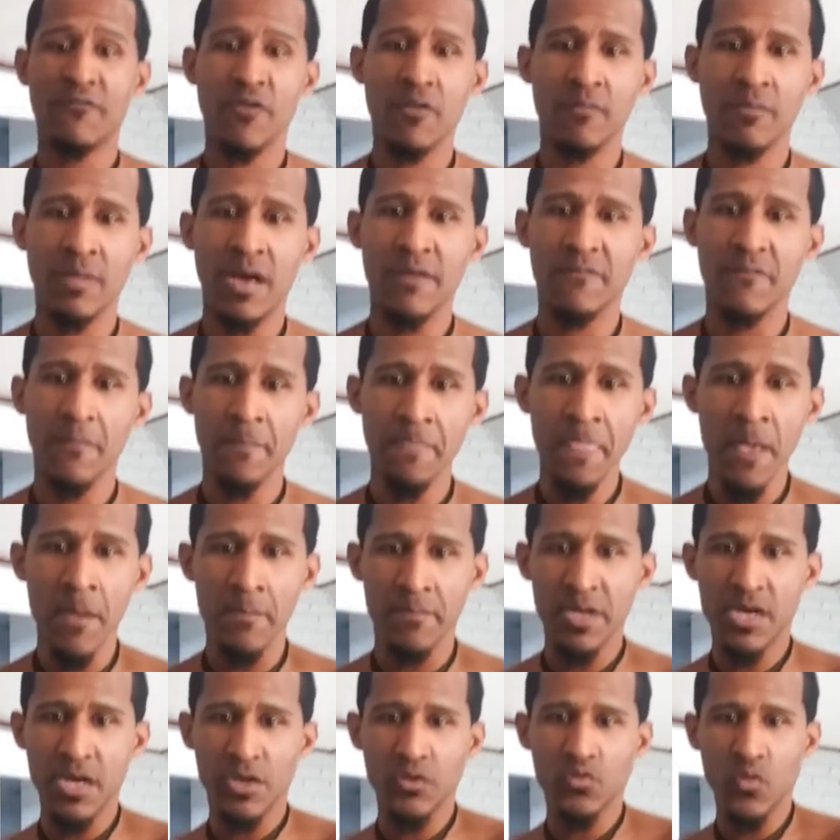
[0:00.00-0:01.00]
from life,
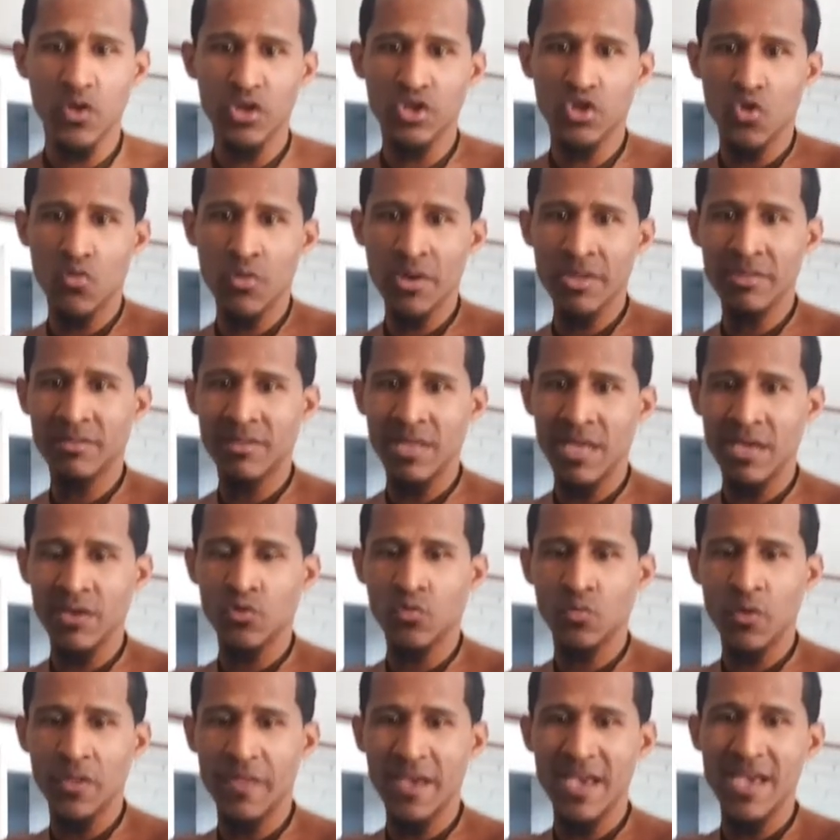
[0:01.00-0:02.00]
because we're doing
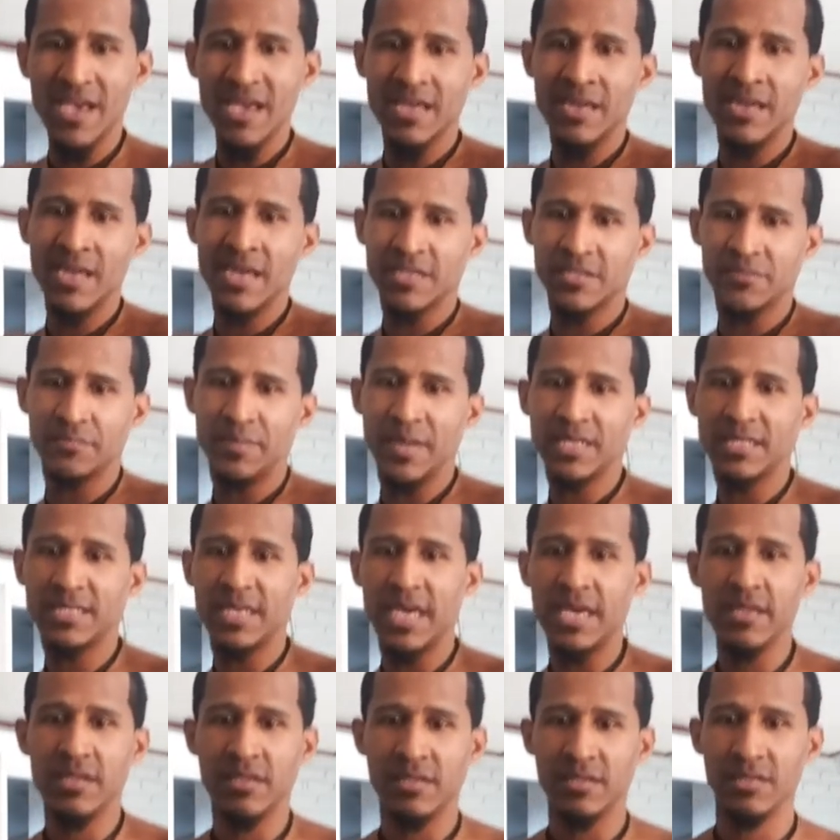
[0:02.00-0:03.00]
things with hidden
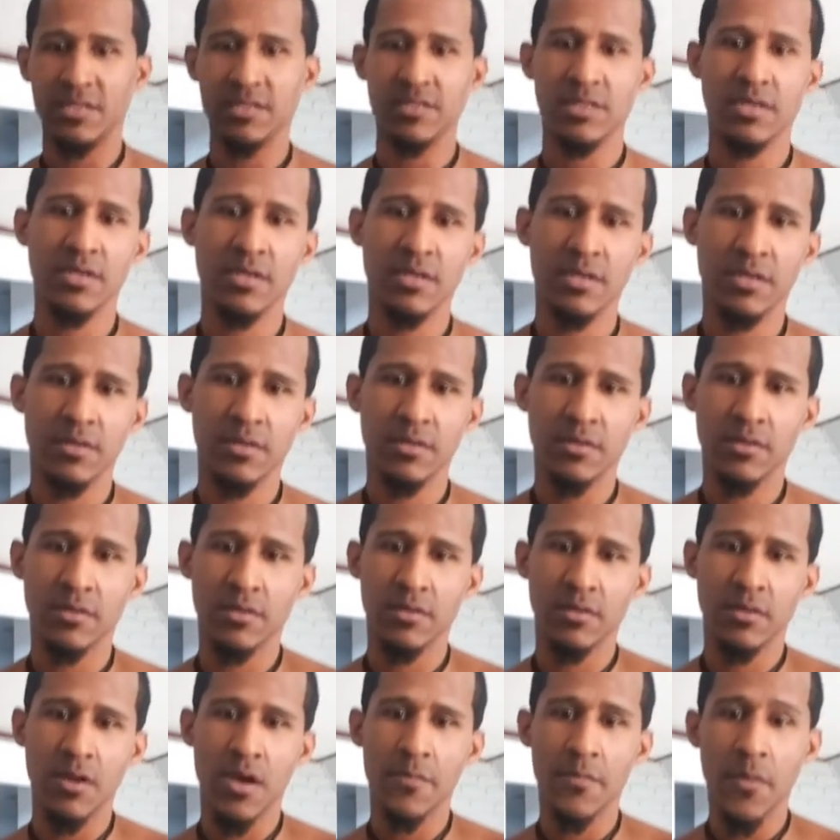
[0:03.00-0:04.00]
expectations.
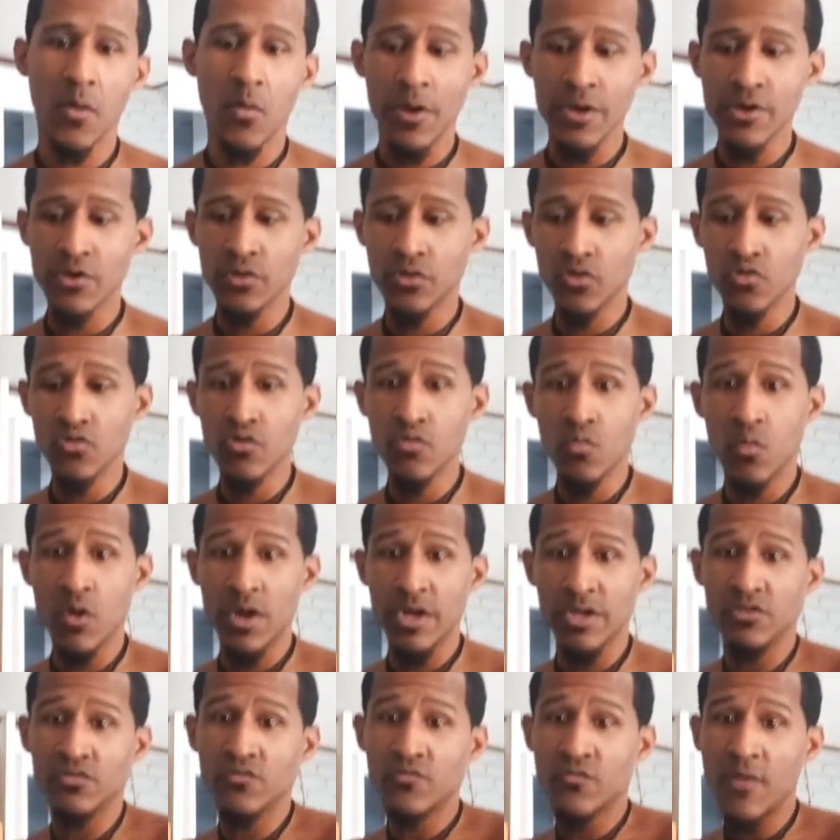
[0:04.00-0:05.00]
But when you do
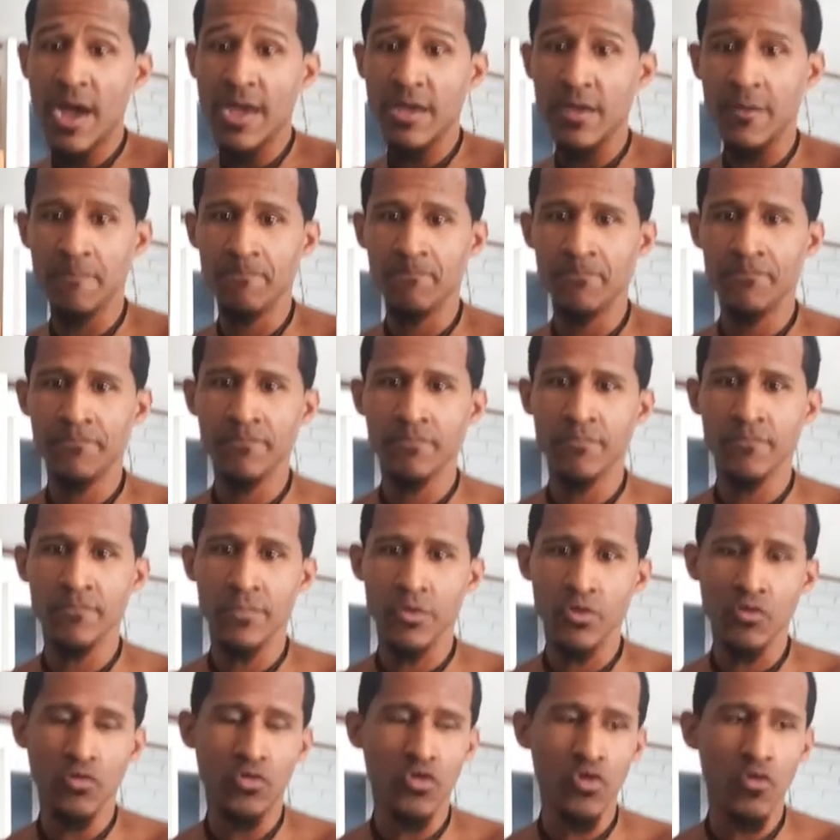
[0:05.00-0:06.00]
what is right,
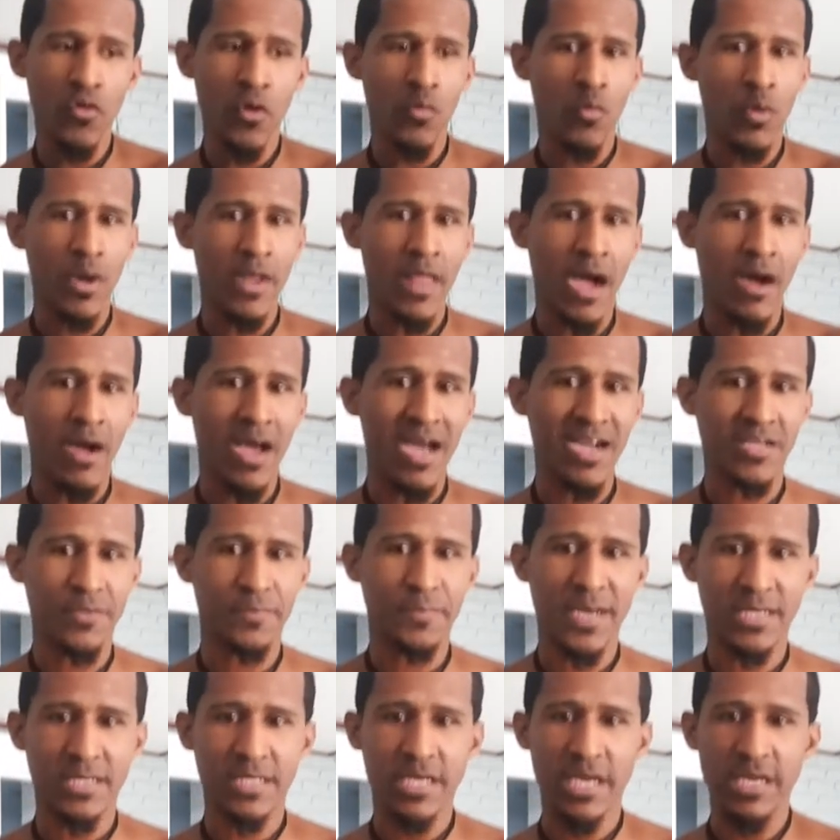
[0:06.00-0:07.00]
you do it without
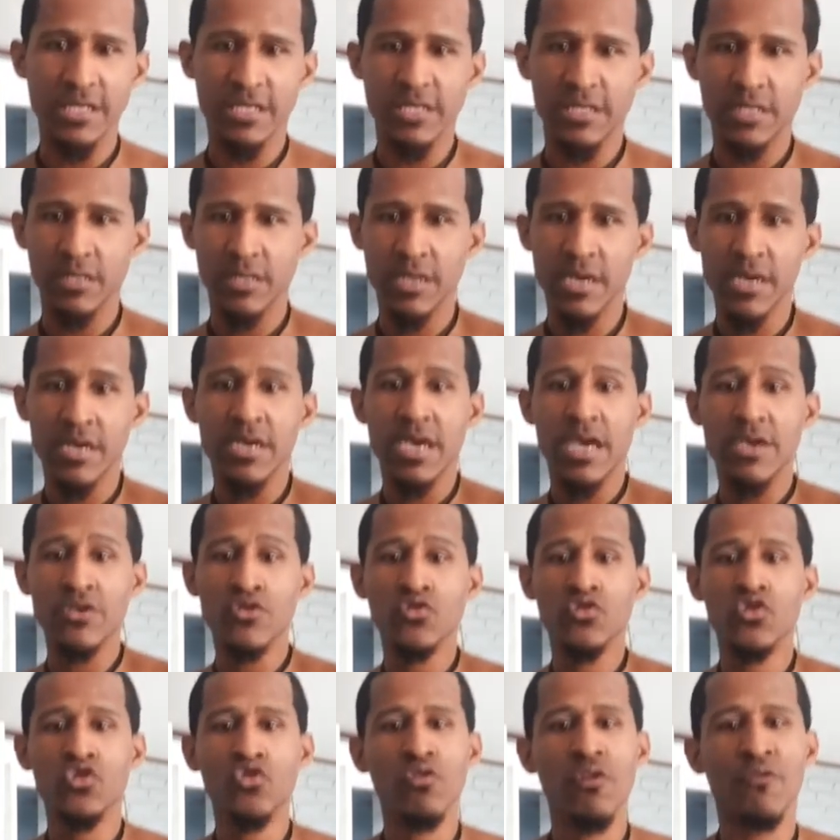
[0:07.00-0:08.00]
expectation, and
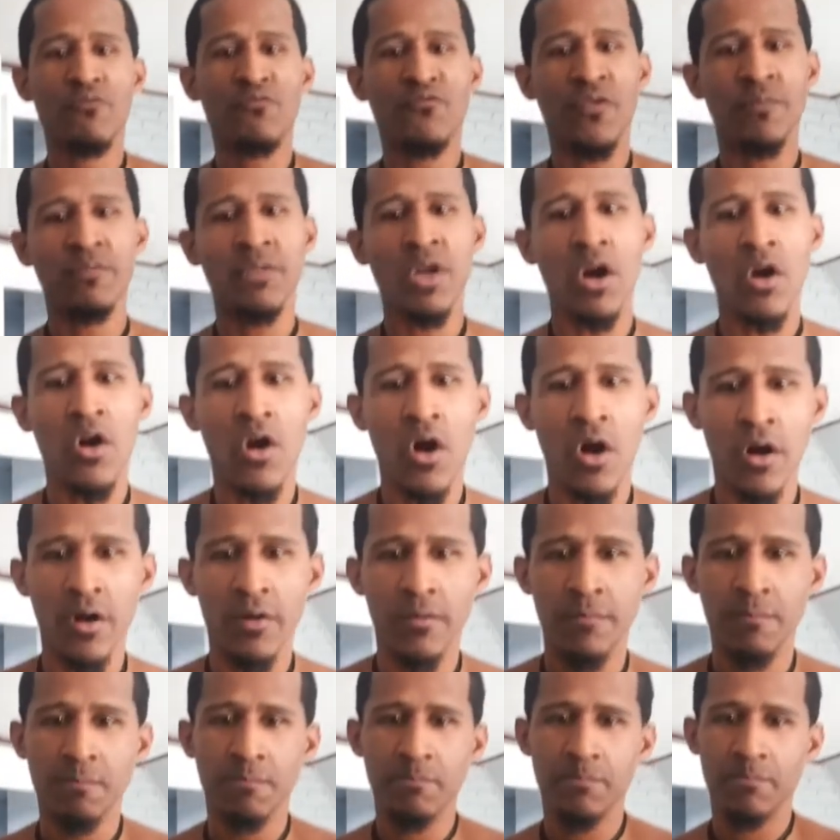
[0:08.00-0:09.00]
you do it from the
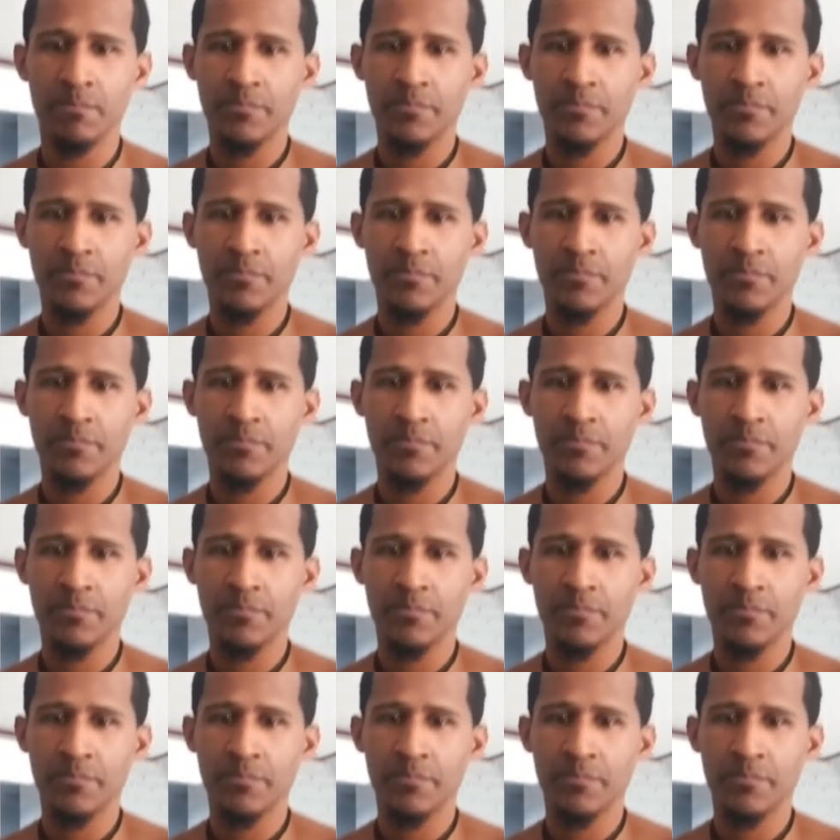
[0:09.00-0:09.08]
heart.